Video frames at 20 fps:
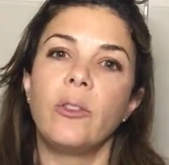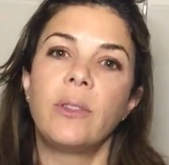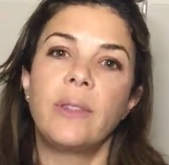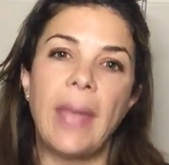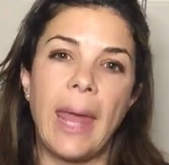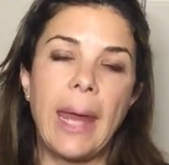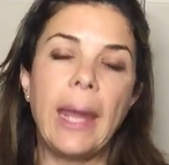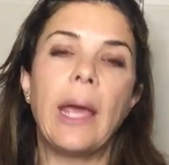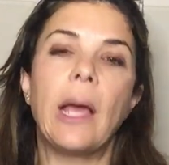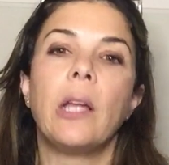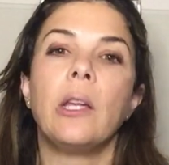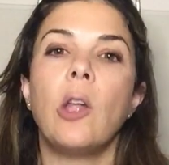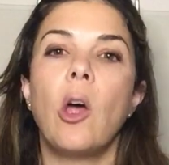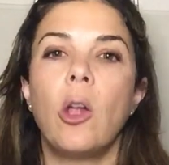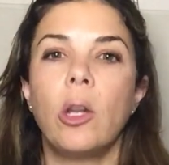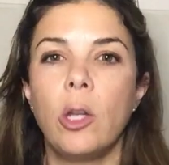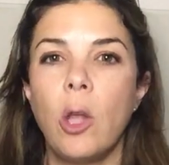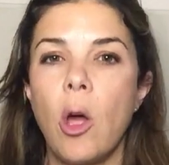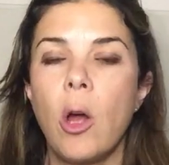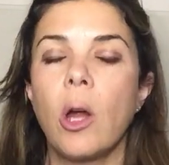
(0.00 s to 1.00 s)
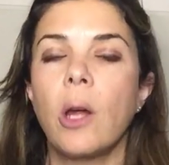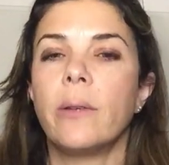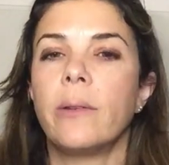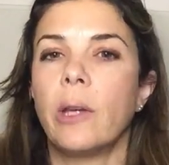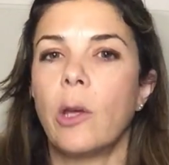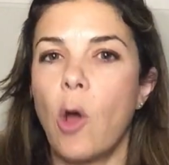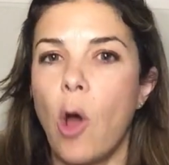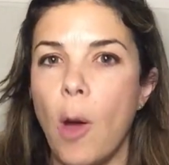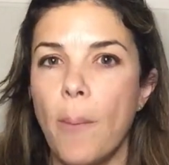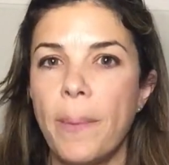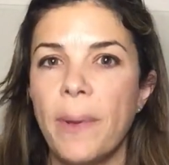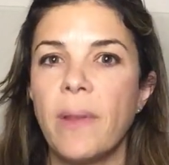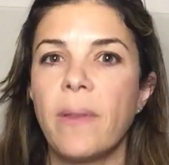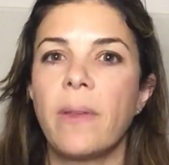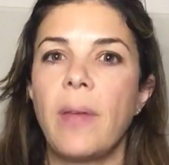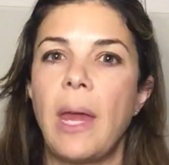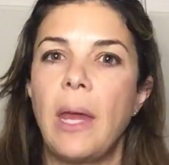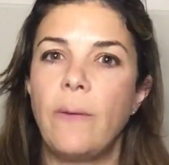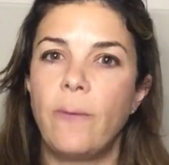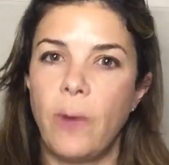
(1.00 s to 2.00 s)
take a lot longer to
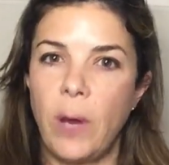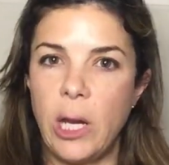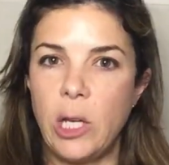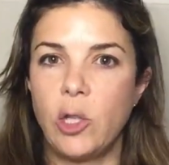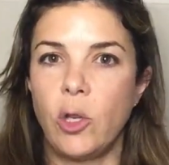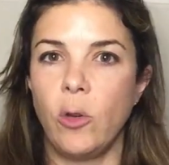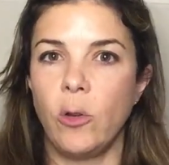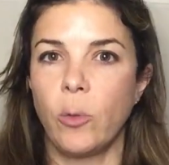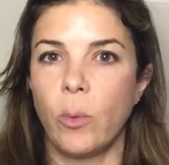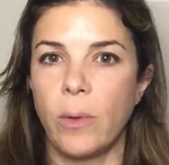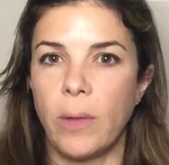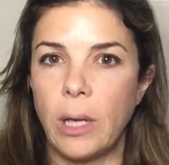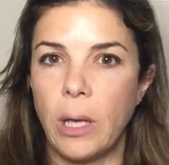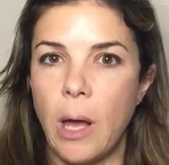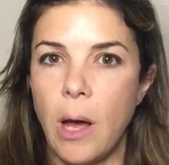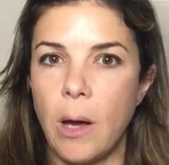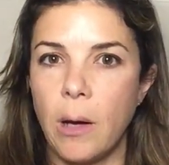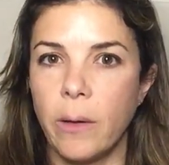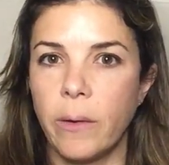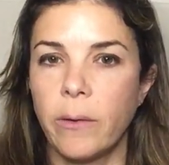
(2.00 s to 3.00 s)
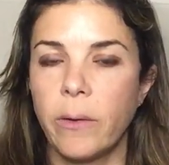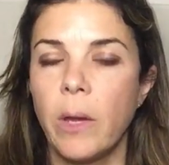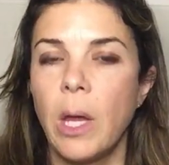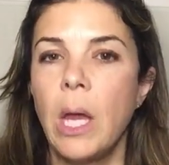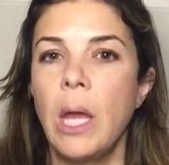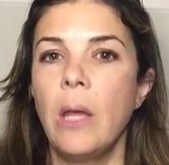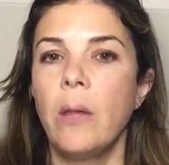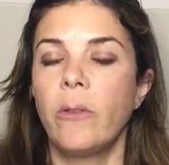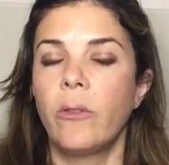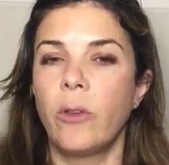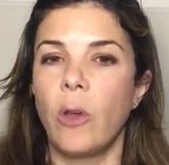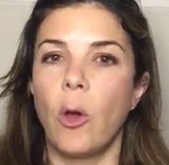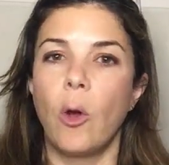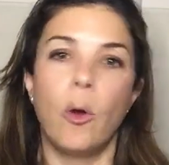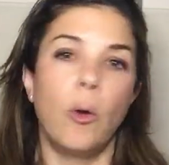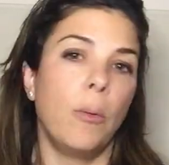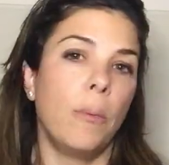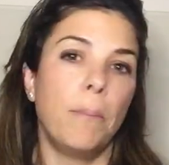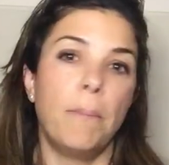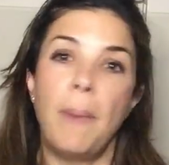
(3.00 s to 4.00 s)
compensate for issues with the lungs.
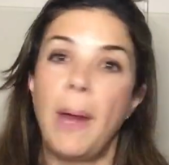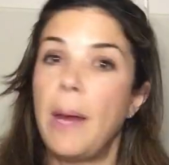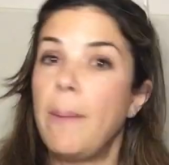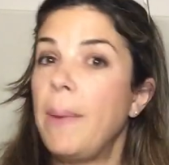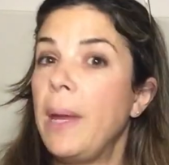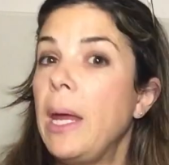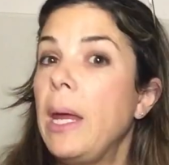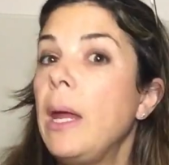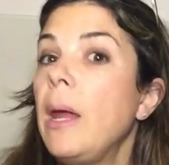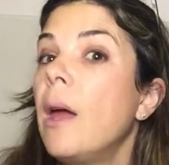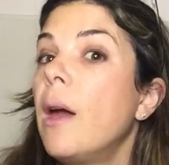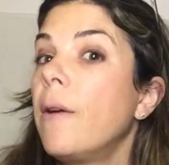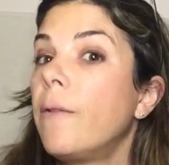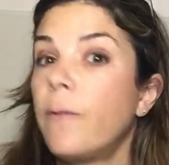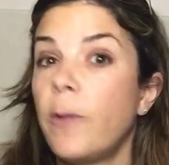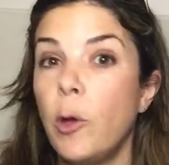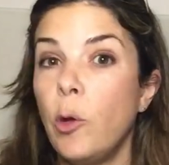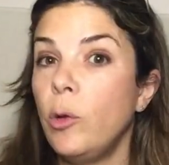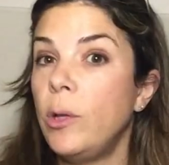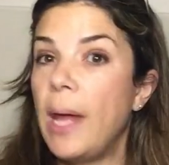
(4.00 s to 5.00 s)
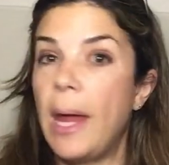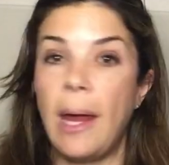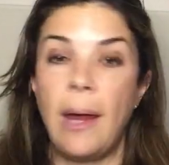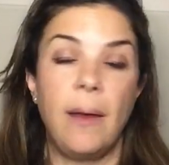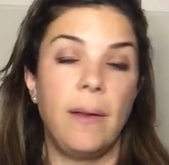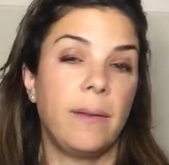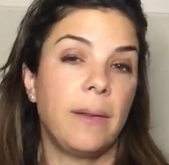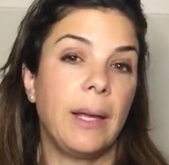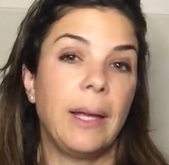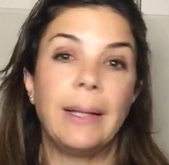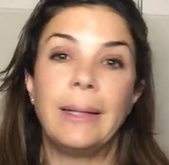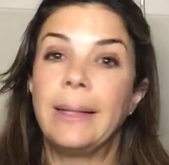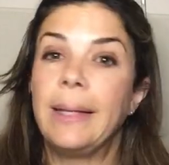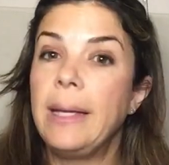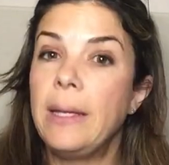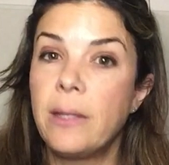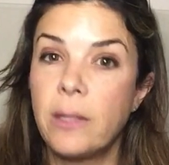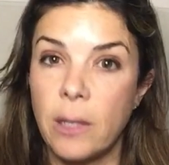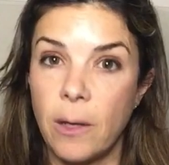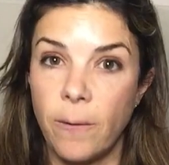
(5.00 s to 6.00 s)
So maybe a few days, at
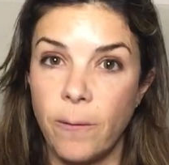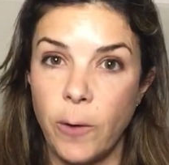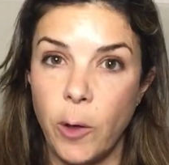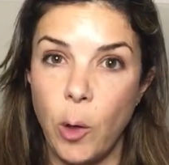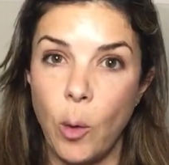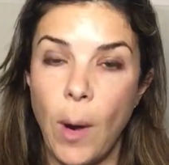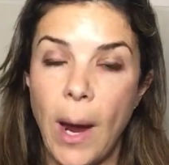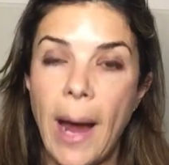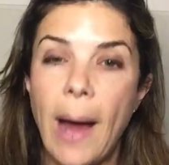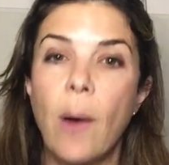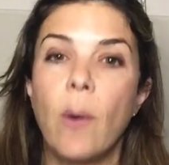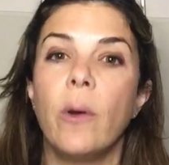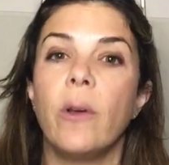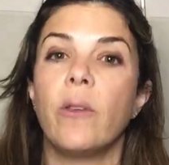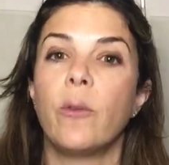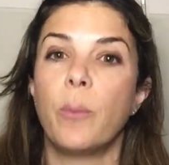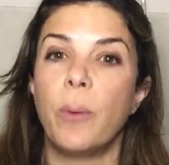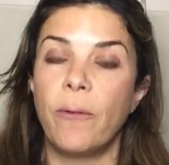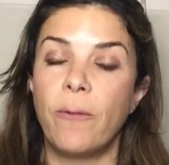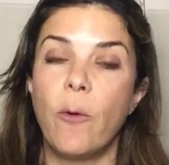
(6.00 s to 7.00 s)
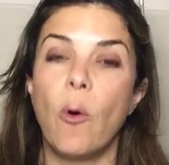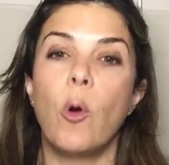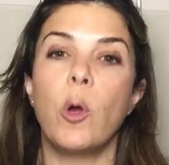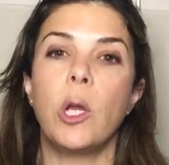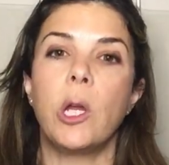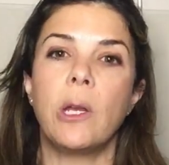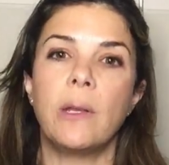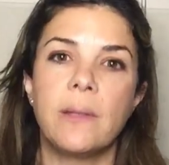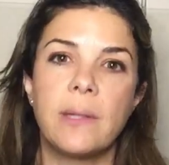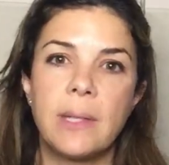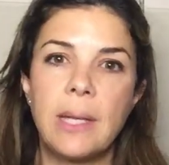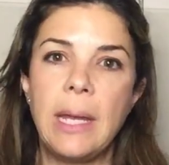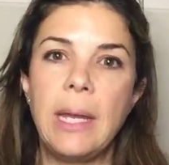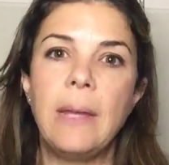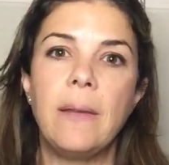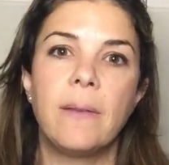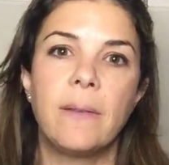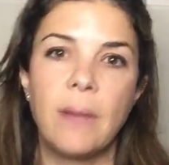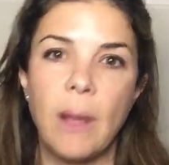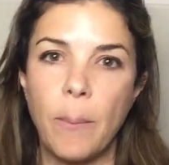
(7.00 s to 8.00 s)
least a few hours before you can
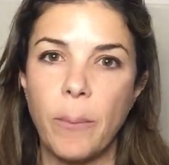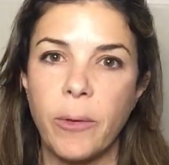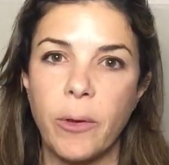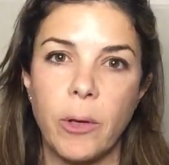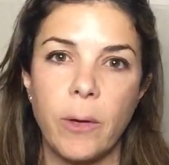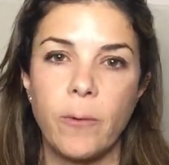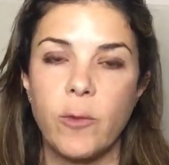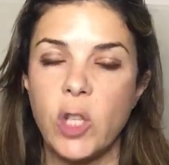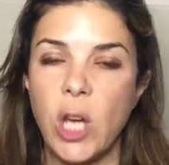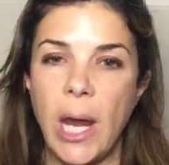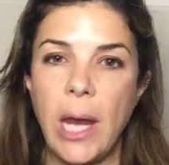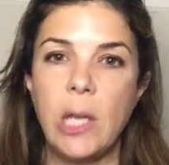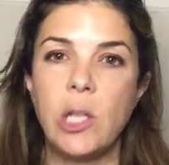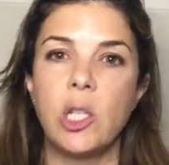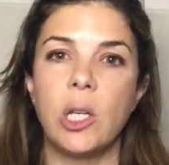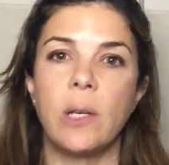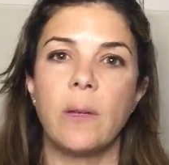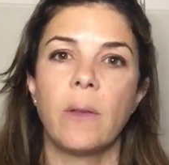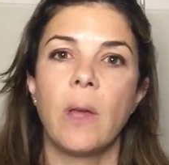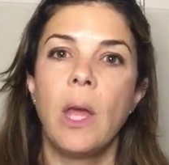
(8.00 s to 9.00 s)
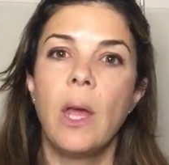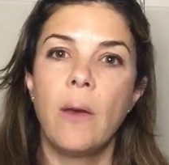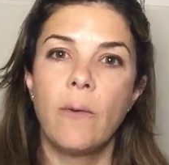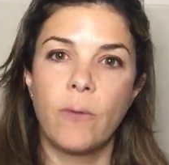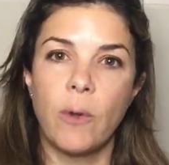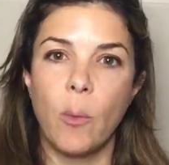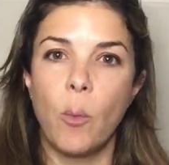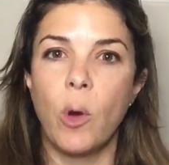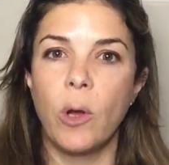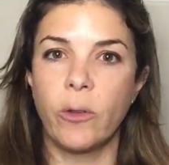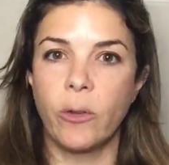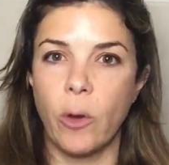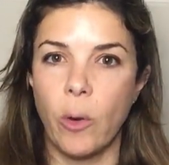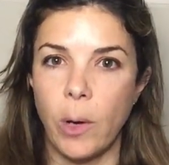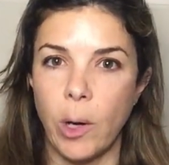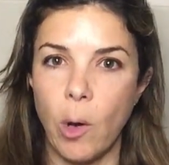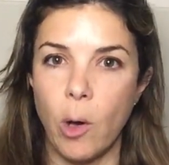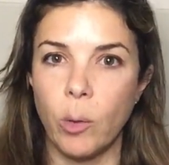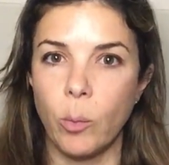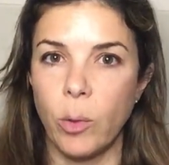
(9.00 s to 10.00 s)
see some sort of changes from what's
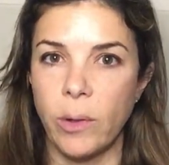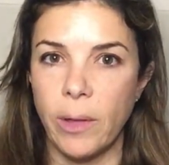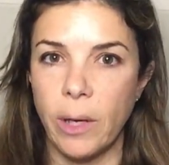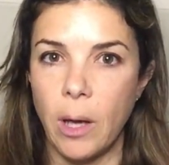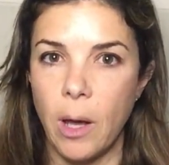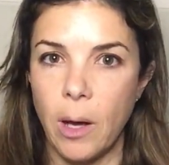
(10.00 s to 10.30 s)
going on with the